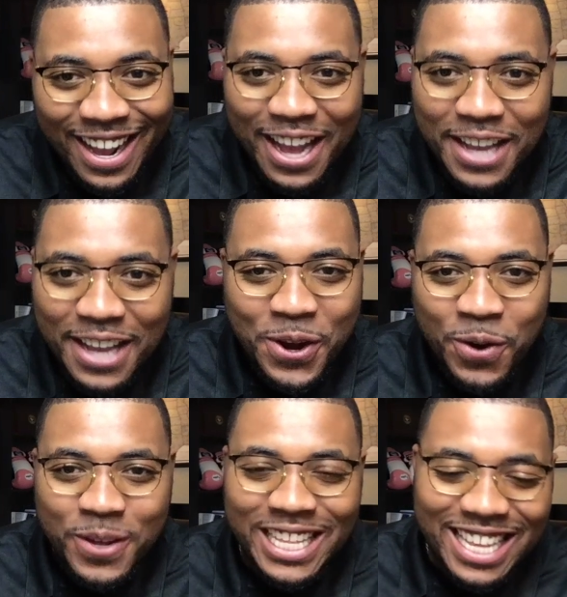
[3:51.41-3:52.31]
You
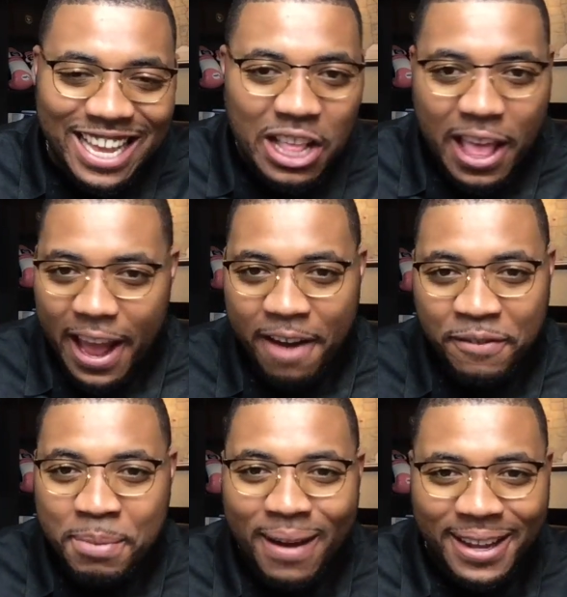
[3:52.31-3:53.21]
know,
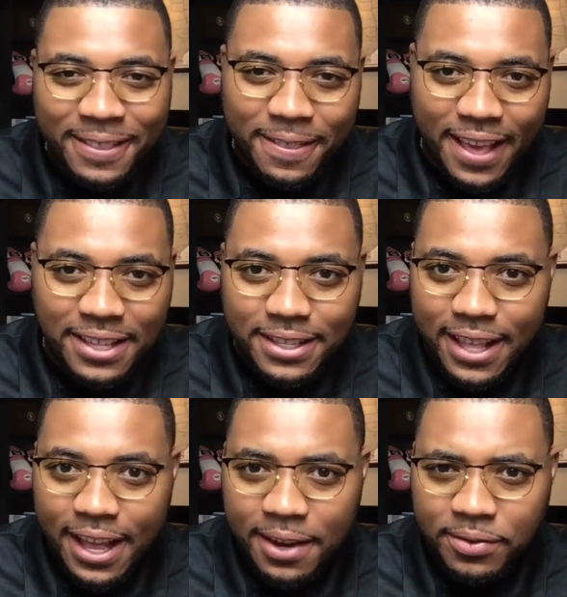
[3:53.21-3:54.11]
everybody thinks
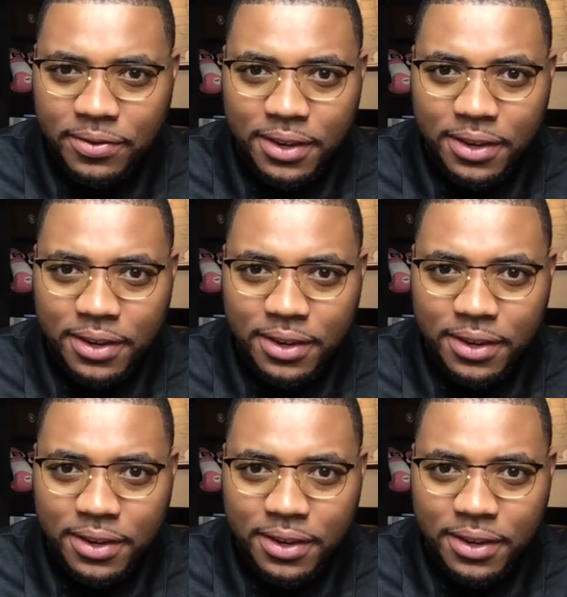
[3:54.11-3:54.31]
that,